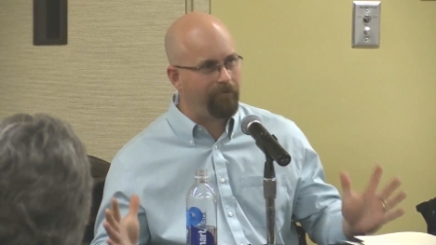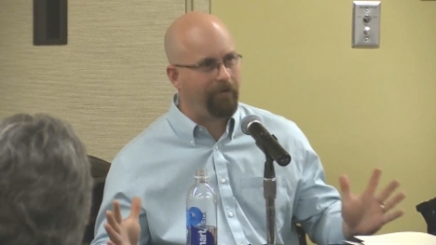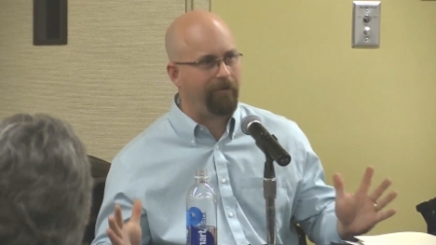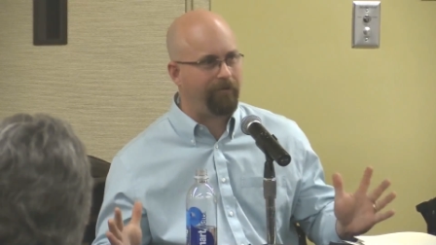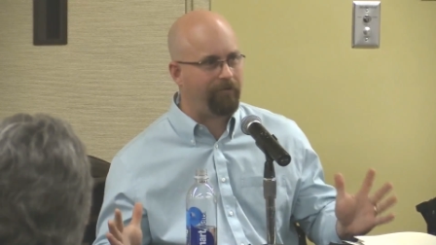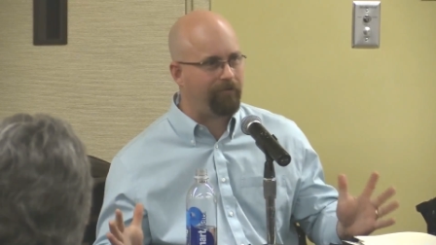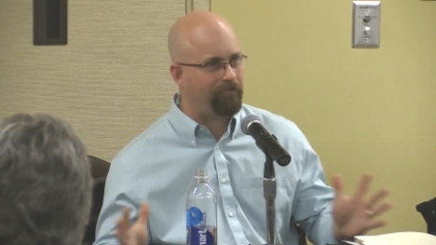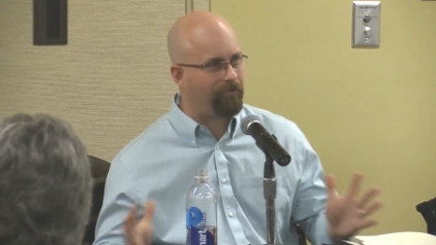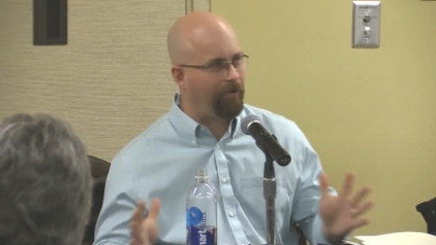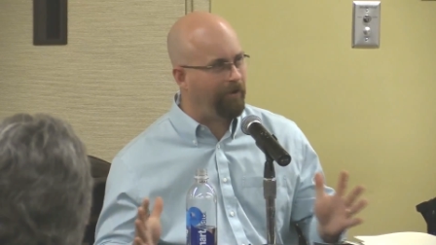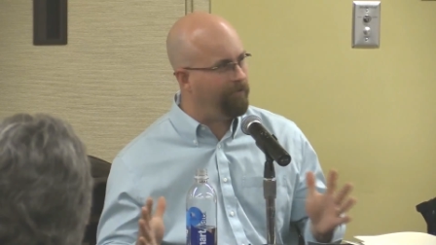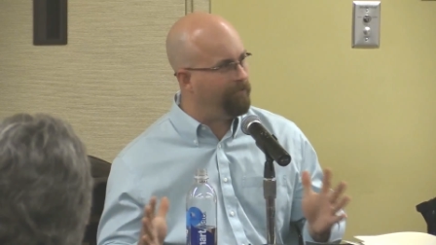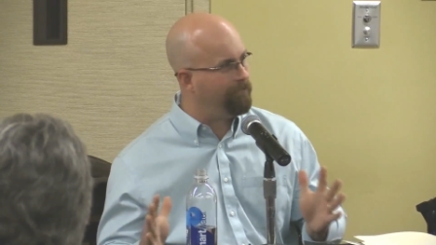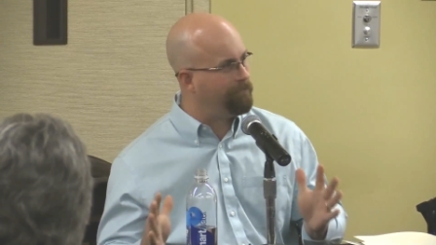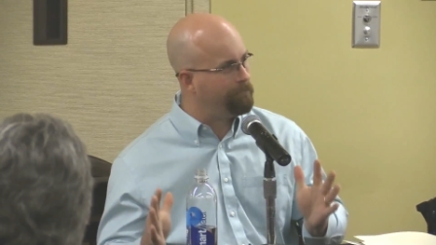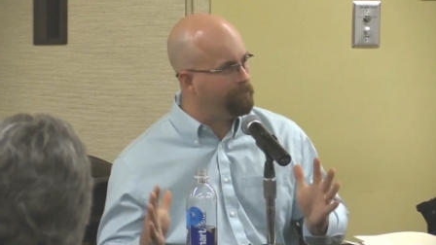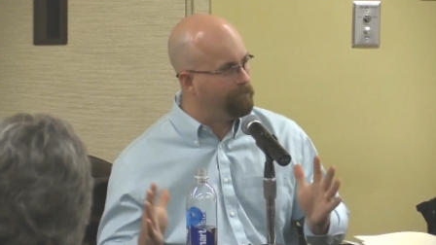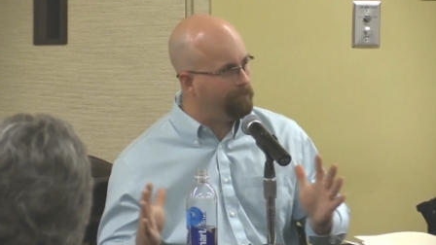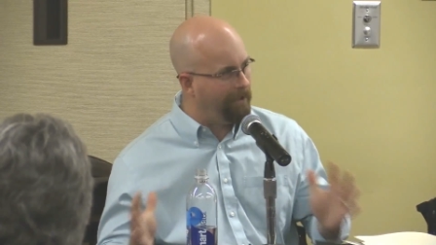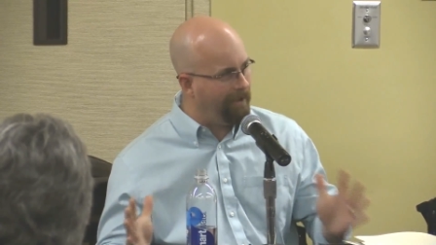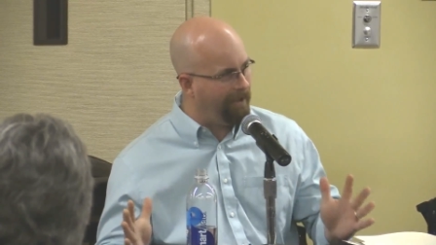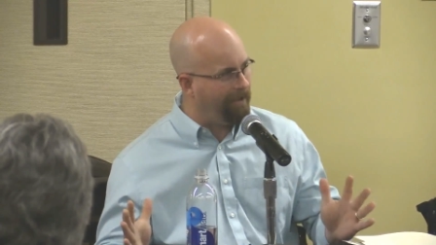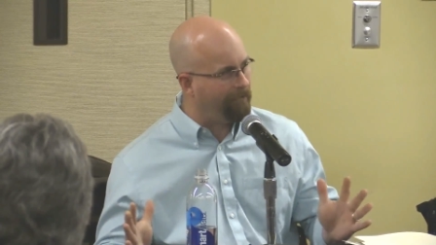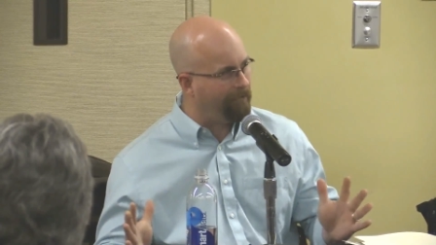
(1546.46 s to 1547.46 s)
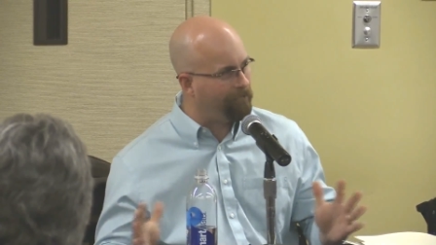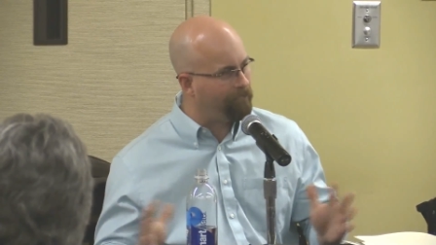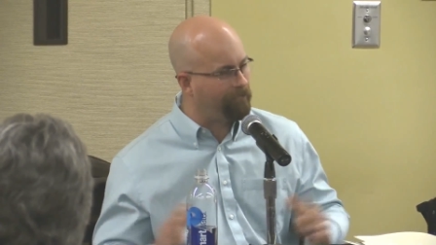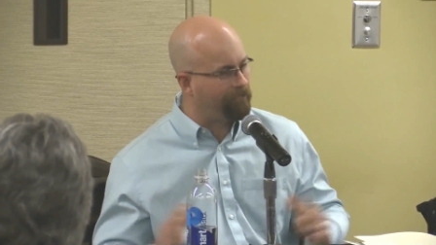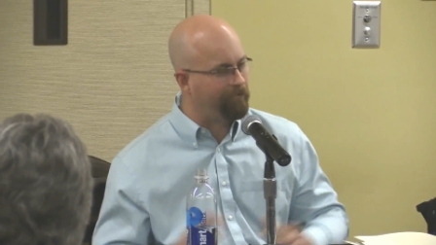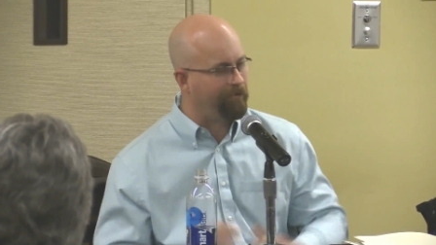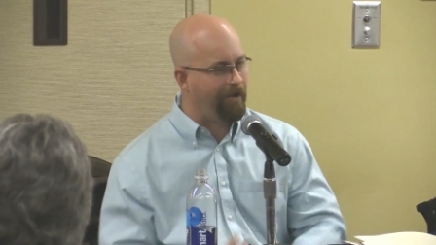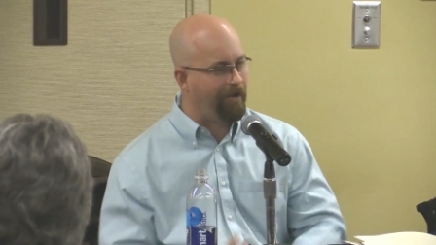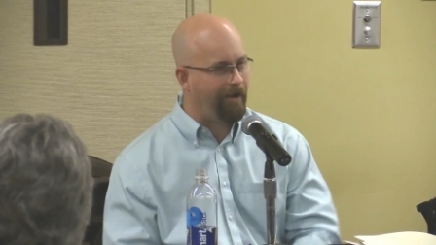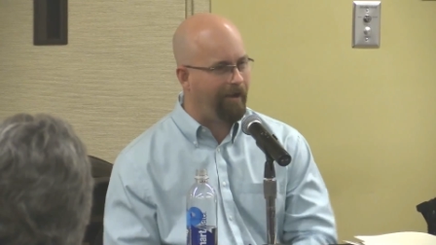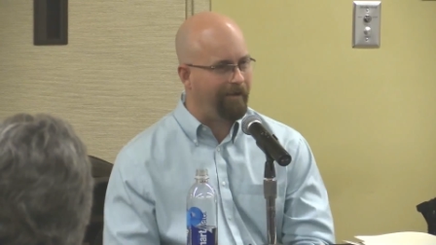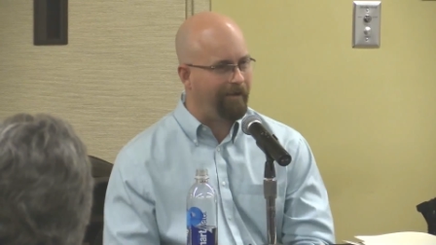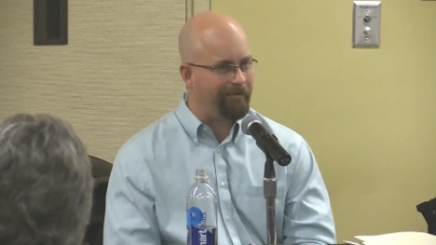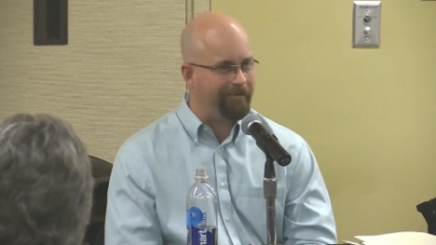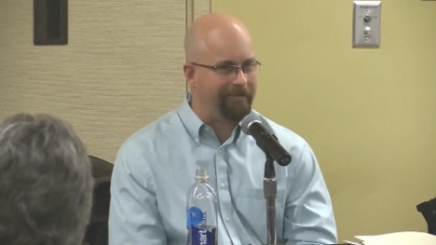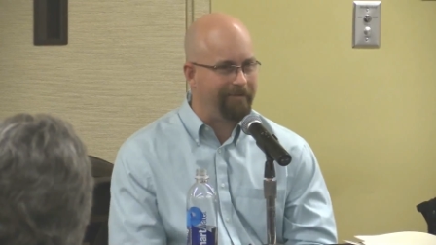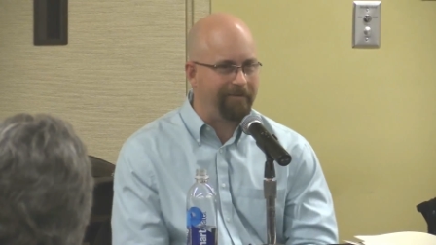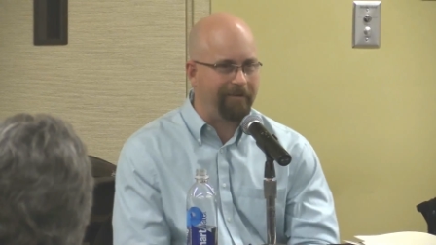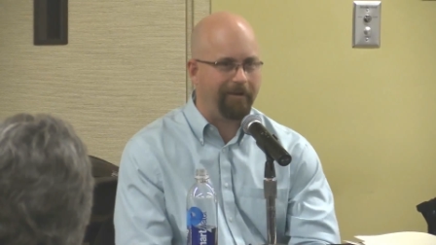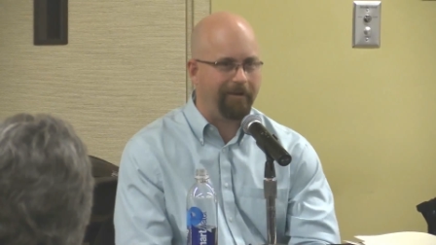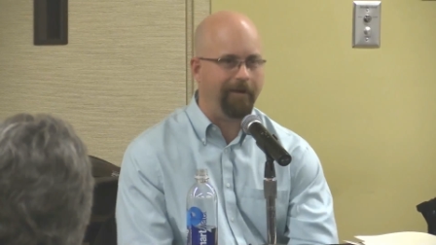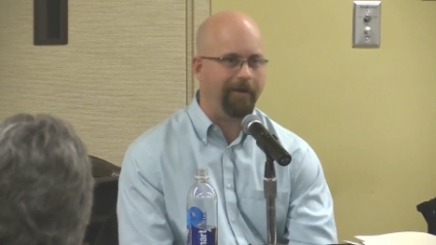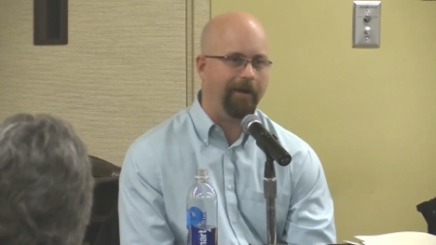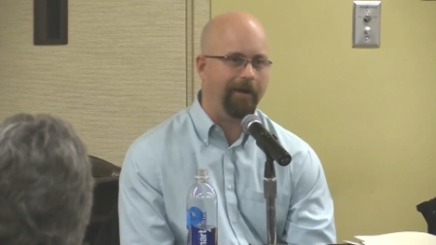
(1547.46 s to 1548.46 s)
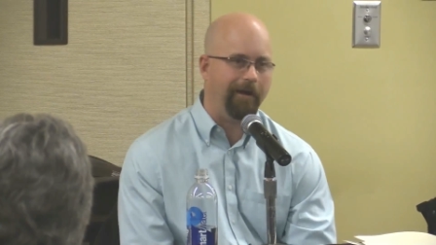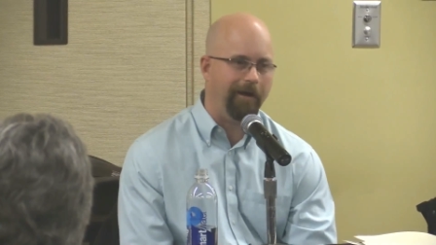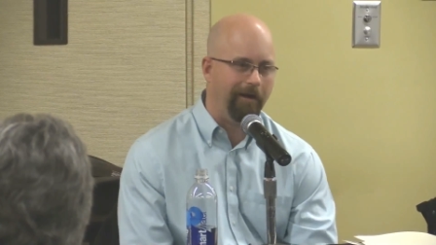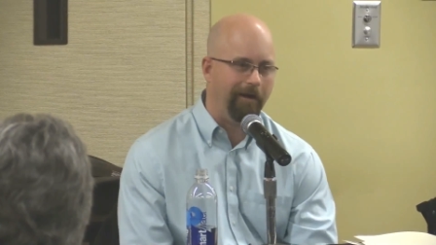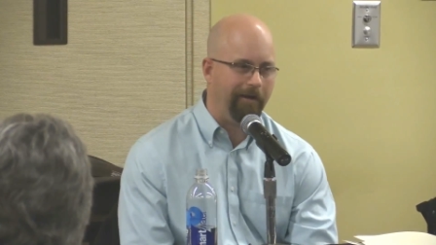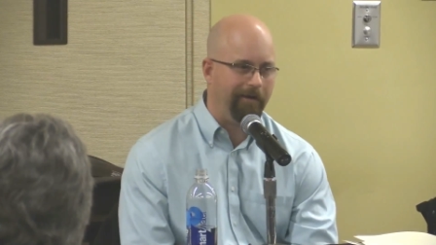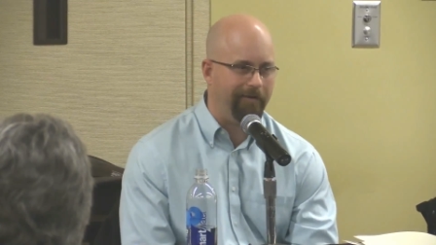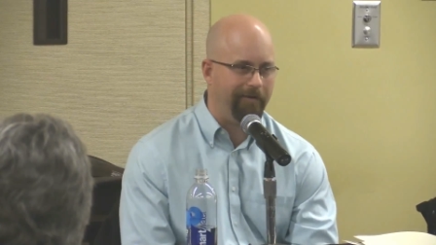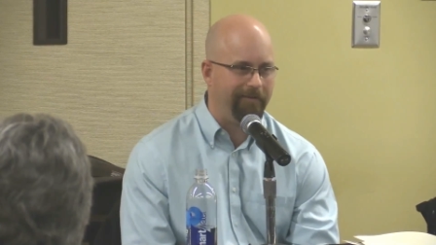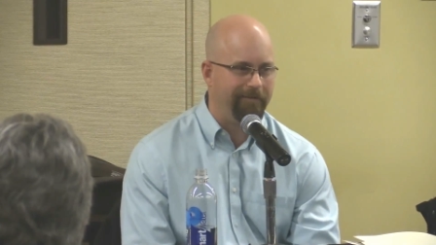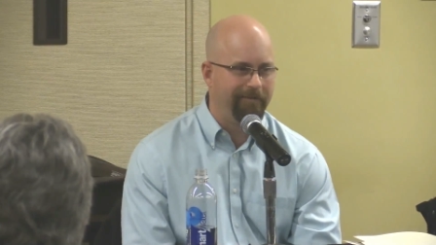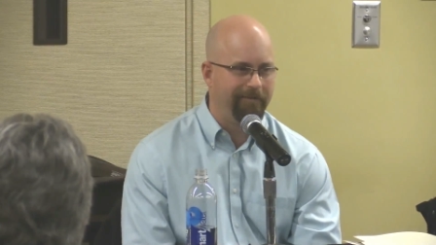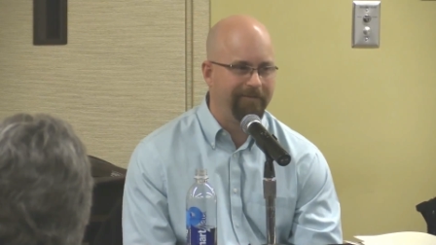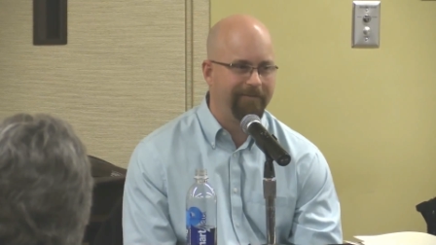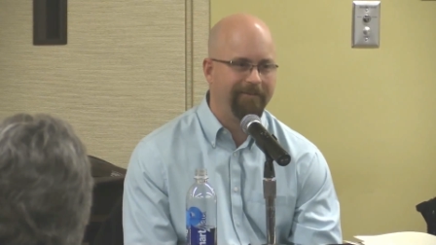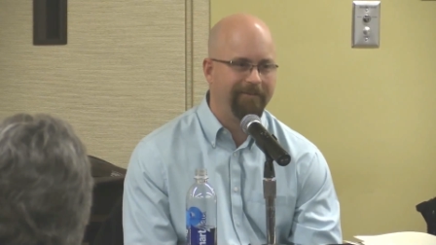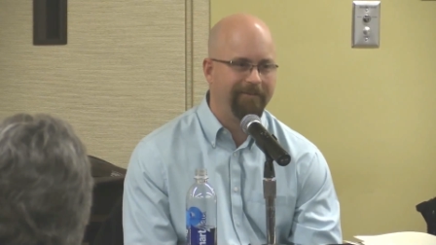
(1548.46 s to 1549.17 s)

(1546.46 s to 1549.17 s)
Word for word: exchange plans or not, uh,